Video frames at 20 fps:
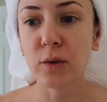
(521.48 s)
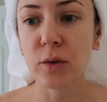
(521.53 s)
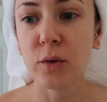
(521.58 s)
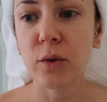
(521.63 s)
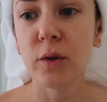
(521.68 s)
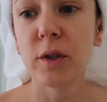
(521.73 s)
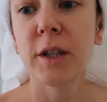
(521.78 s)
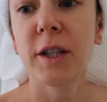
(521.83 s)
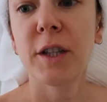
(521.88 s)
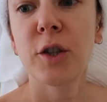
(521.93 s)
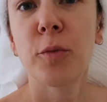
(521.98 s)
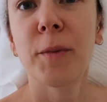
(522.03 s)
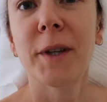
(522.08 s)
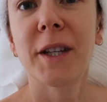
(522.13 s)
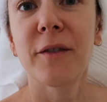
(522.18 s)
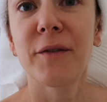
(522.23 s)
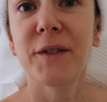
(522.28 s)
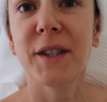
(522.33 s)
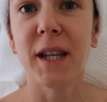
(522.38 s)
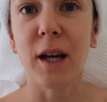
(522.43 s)
to do a little bit
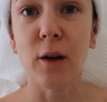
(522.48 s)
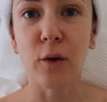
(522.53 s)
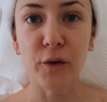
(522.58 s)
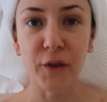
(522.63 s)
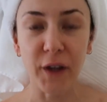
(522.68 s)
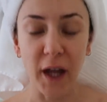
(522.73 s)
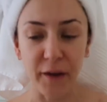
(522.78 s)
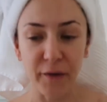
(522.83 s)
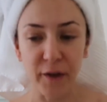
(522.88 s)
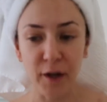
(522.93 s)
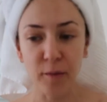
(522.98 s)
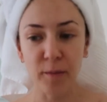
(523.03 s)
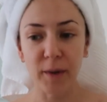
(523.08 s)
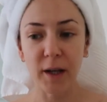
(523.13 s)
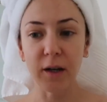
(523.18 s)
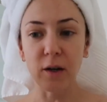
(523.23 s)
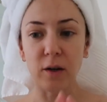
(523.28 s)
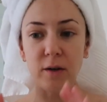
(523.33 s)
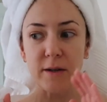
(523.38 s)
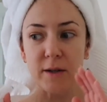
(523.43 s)
of self-tanner
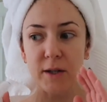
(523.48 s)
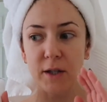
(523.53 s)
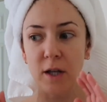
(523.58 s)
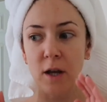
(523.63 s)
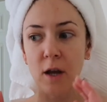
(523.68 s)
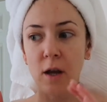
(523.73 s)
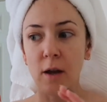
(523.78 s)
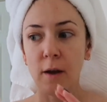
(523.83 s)
because